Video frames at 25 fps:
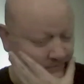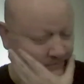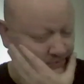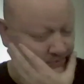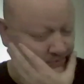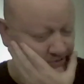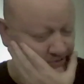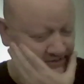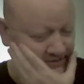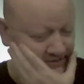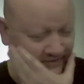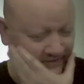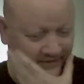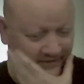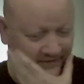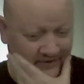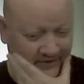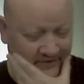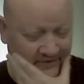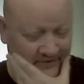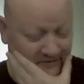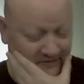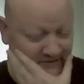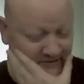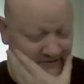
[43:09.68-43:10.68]
cost of
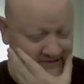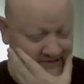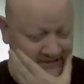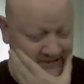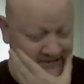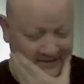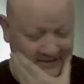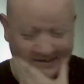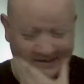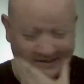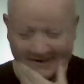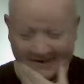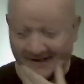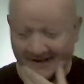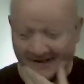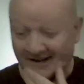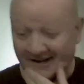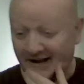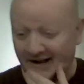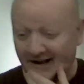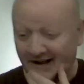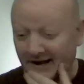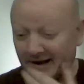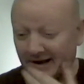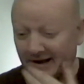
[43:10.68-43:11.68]
living crisis,
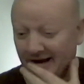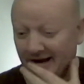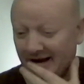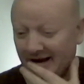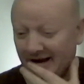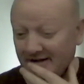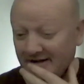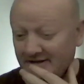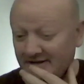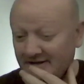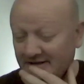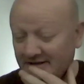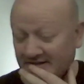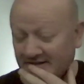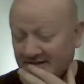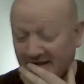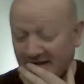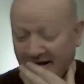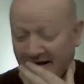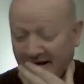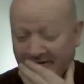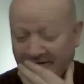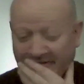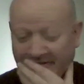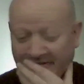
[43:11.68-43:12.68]
energy
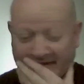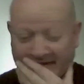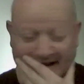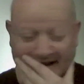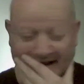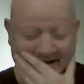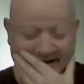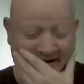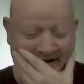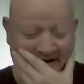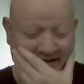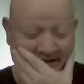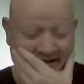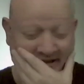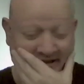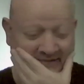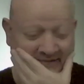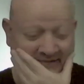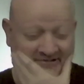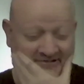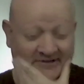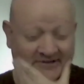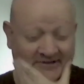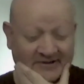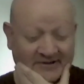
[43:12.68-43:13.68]
stuff, and anything
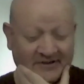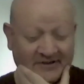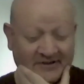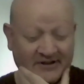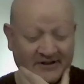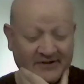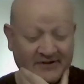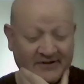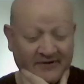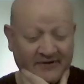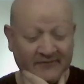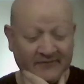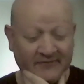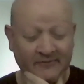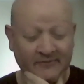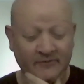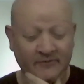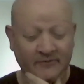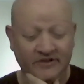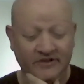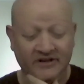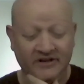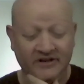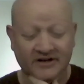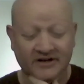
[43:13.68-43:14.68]
else I can think of
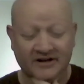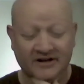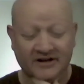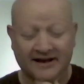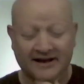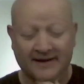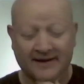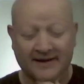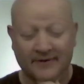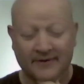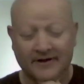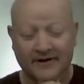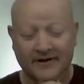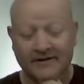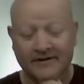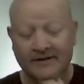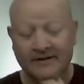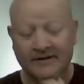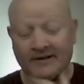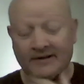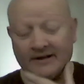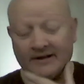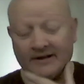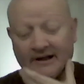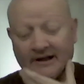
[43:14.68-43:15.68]
within an hour.
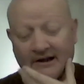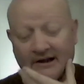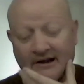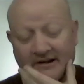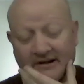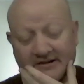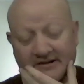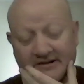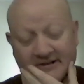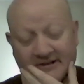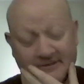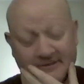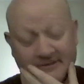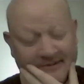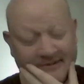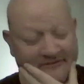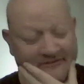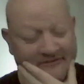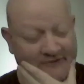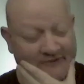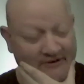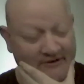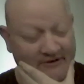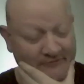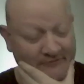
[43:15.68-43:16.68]
And it's going to be a
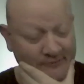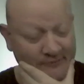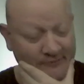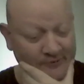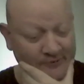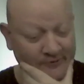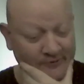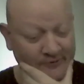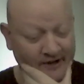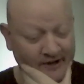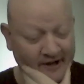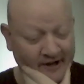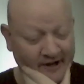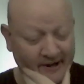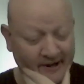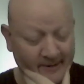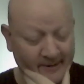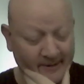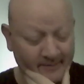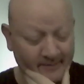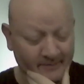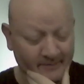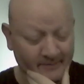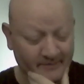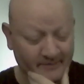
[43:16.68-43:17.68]
free-for-all.
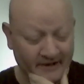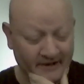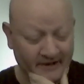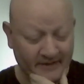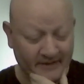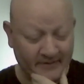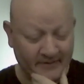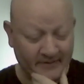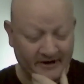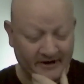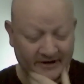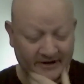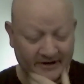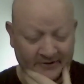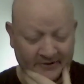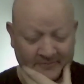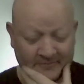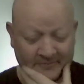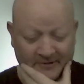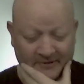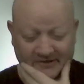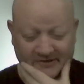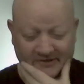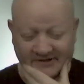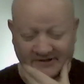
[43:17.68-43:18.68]
In my little
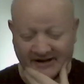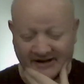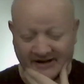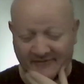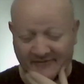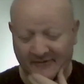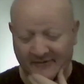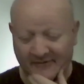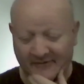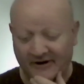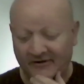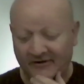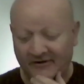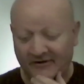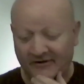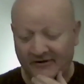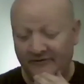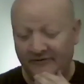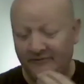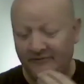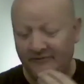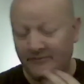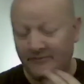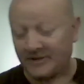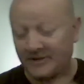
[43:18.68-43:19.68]
bonds, I have quite a lot of
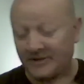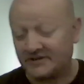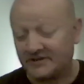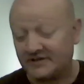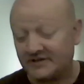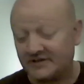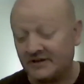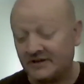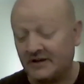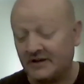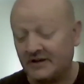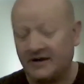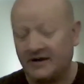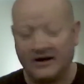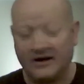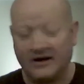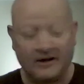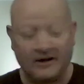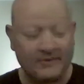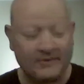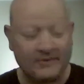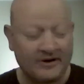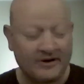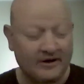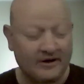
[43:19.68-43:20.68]
information.
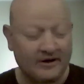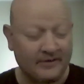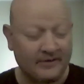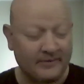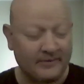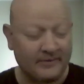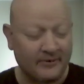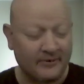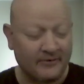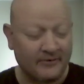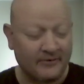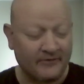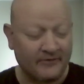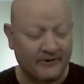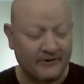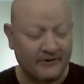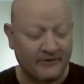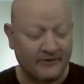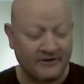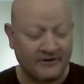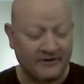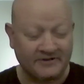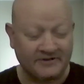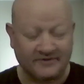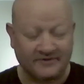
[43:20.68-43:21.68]
I'm a welfare
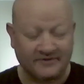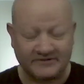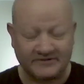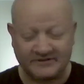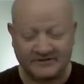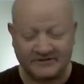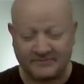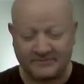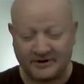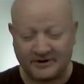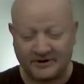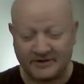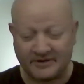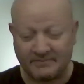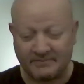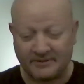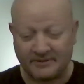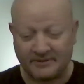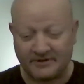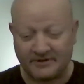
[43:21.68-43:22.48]
rights officer by